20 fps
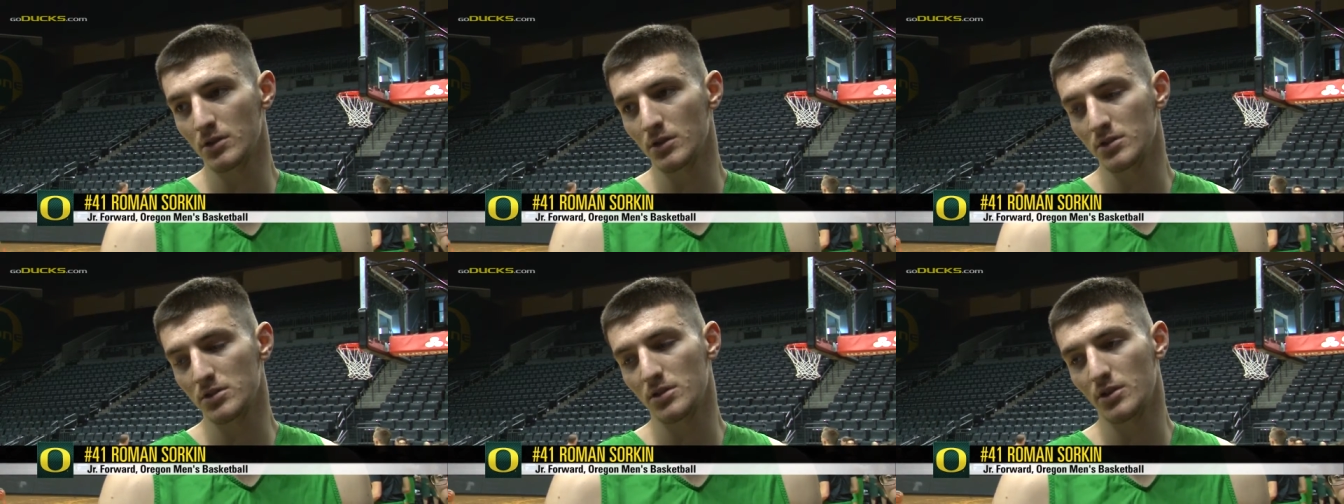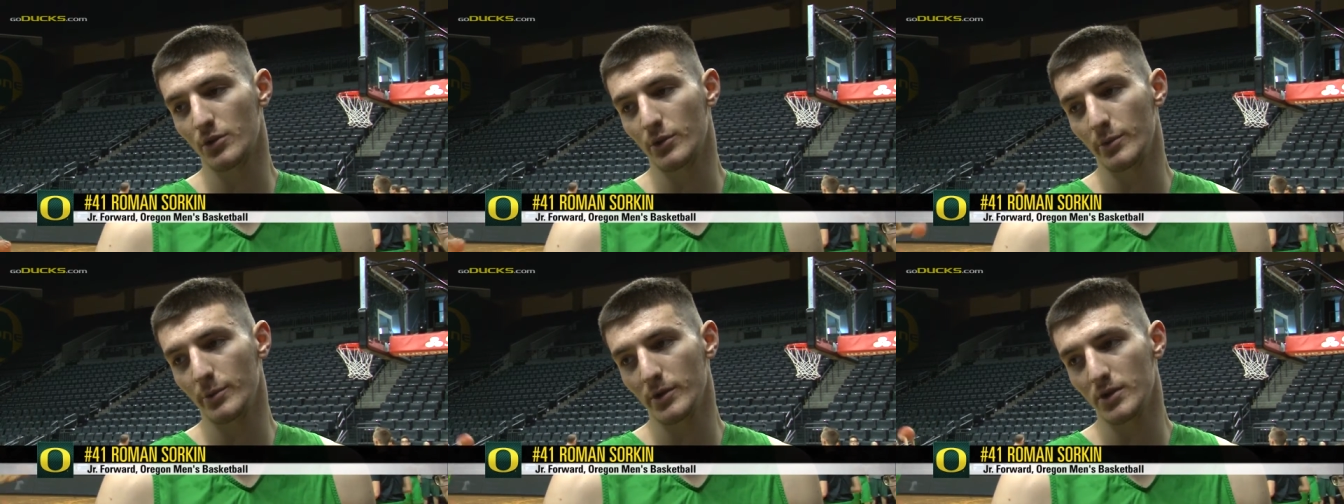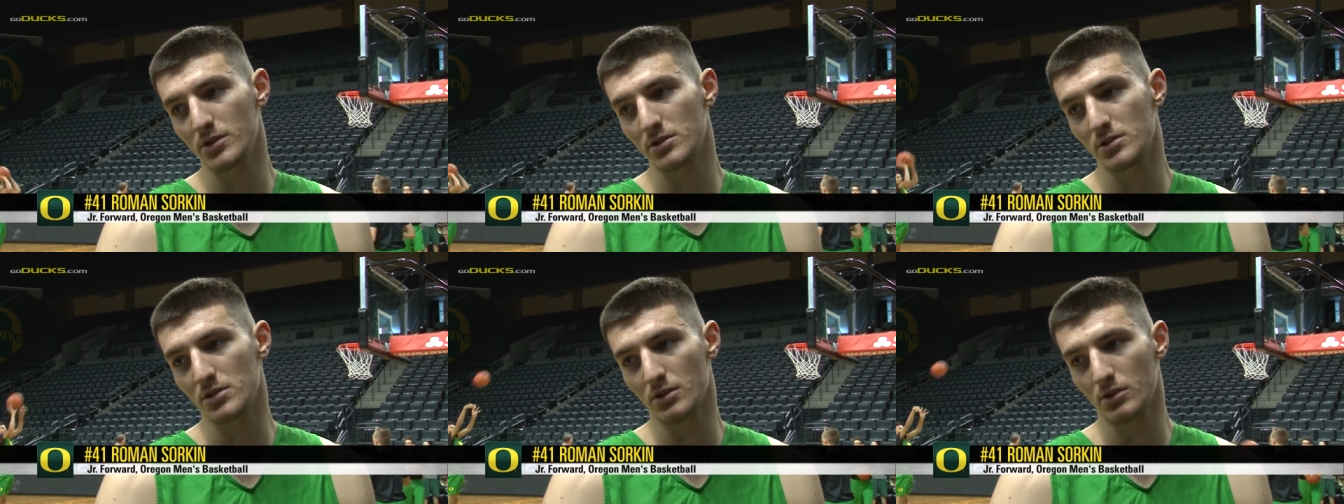
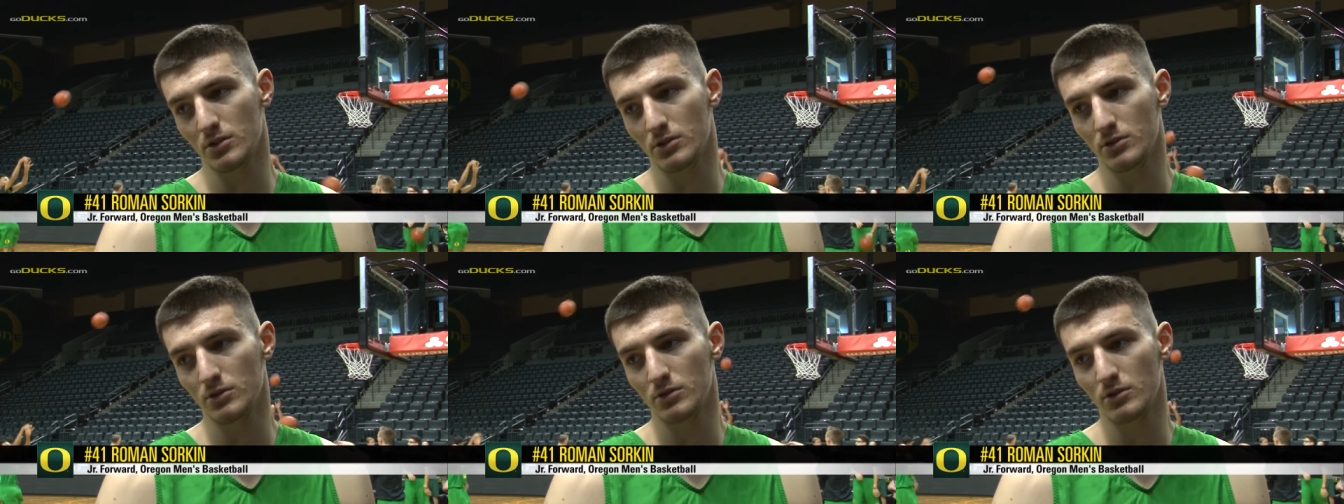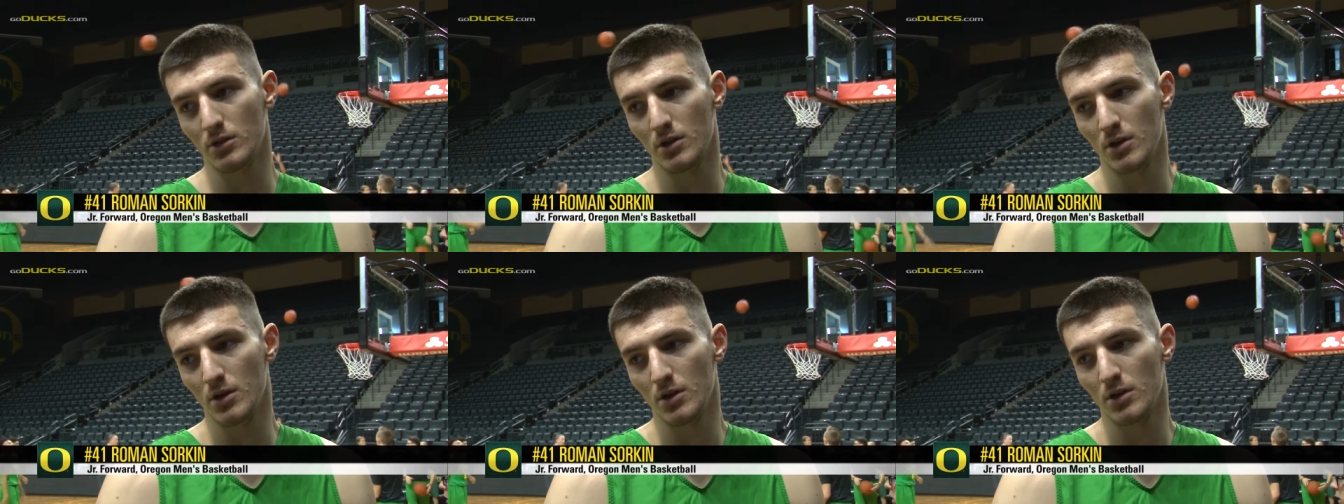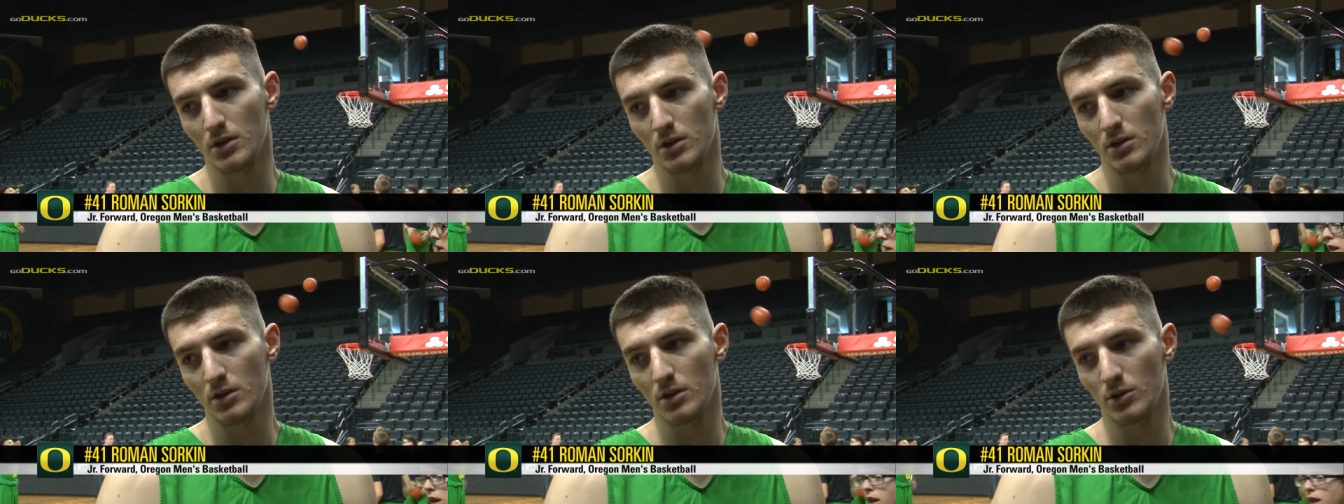scrimmage, so
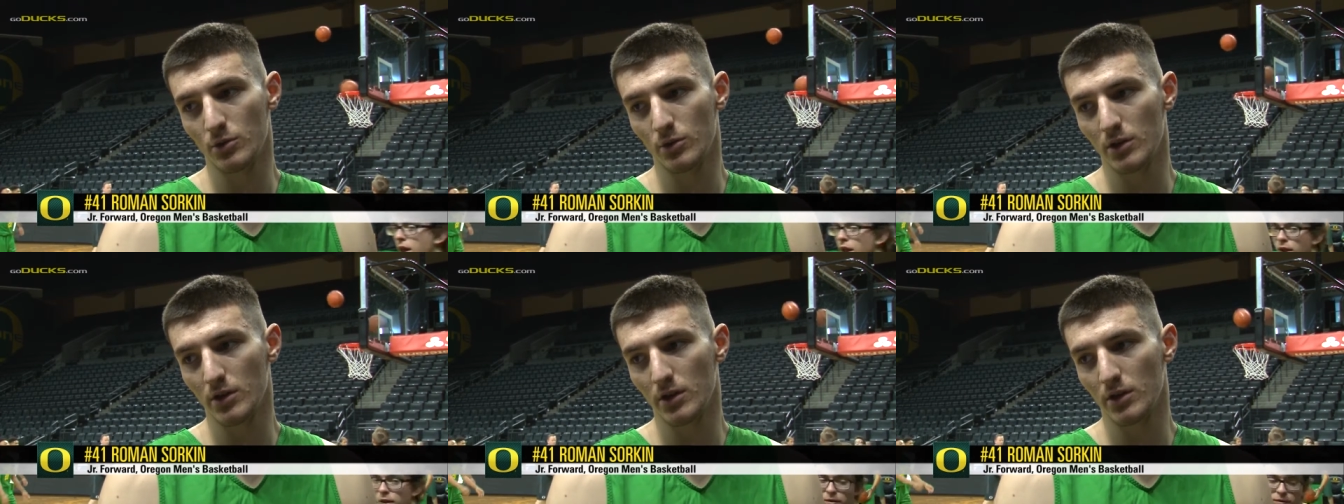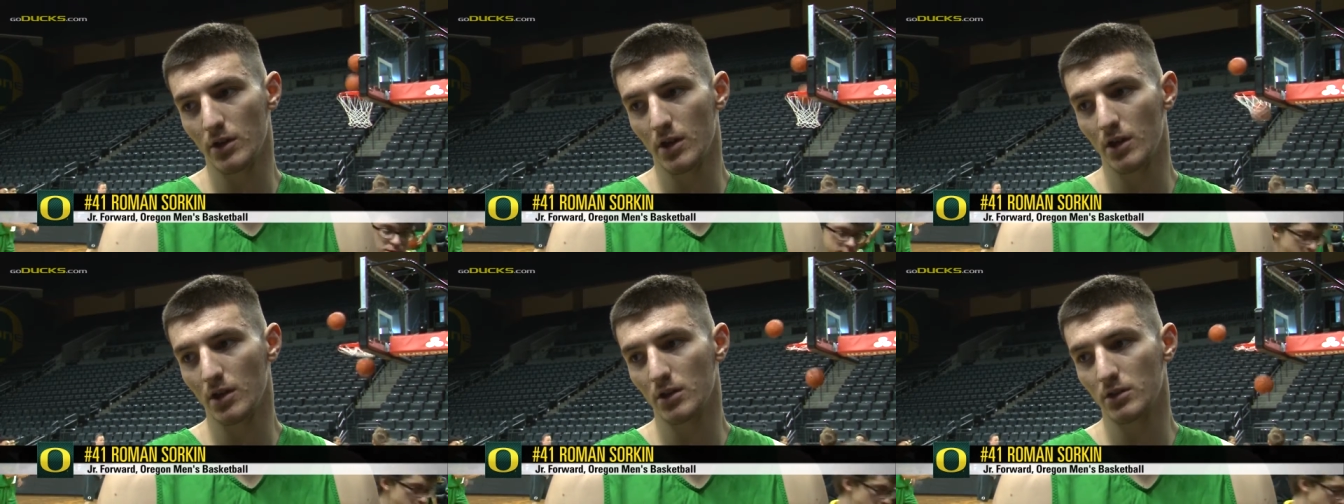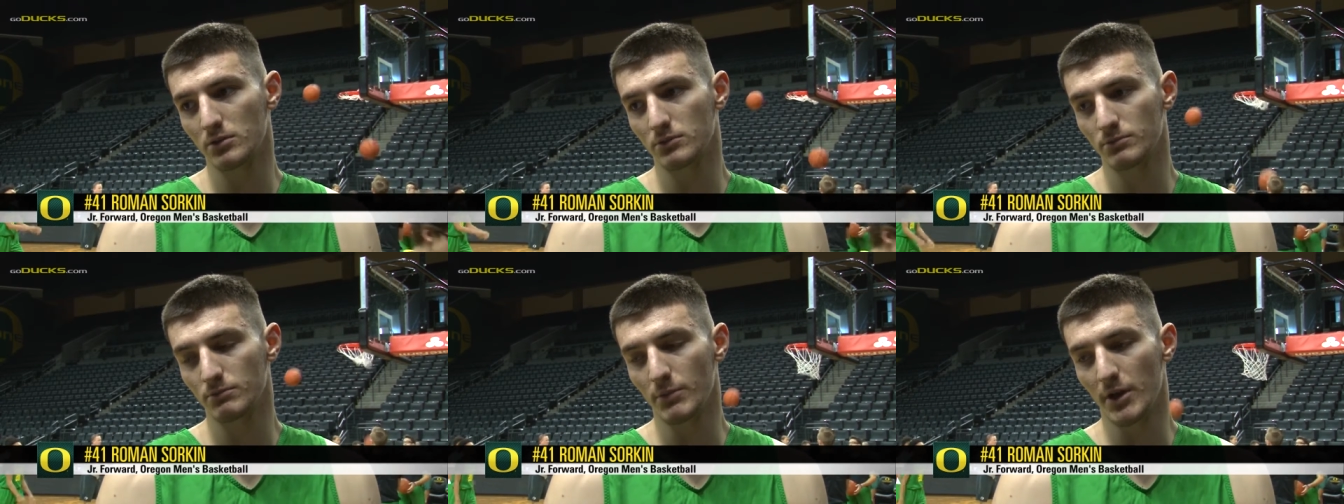doing really get
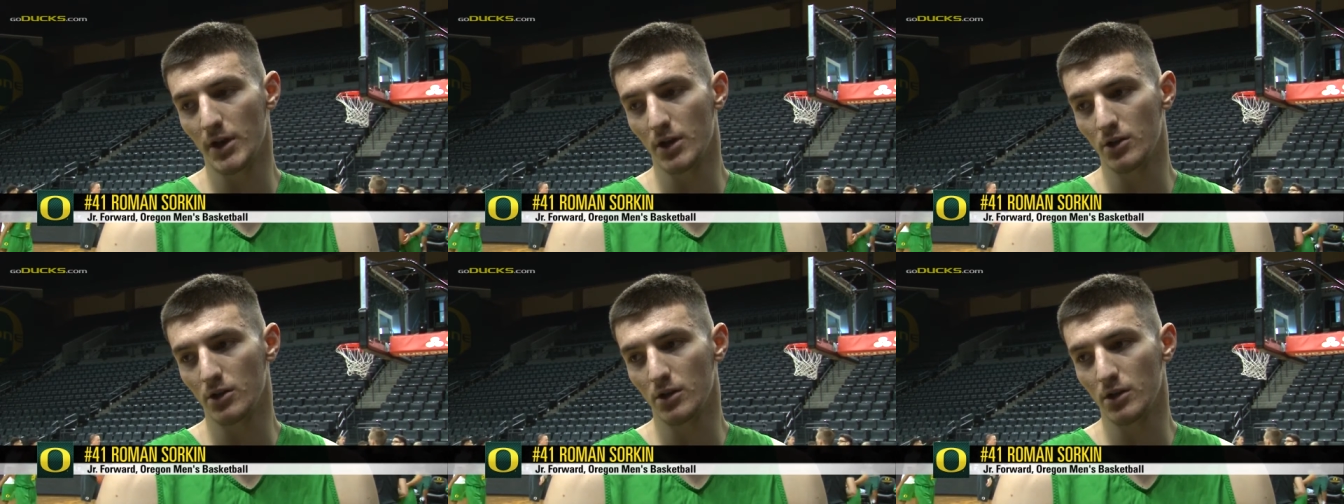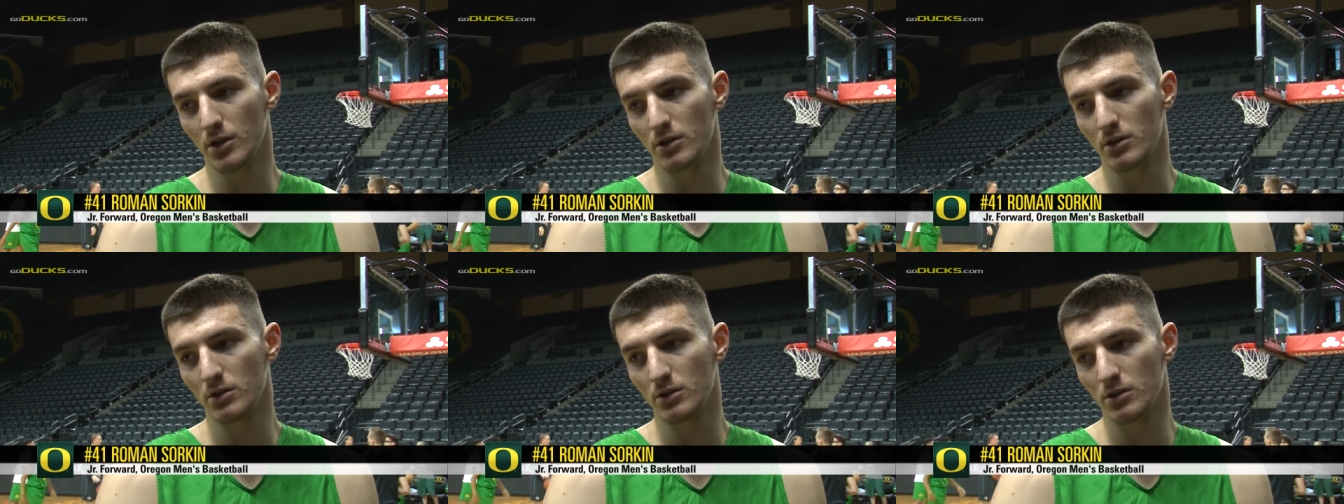better on that.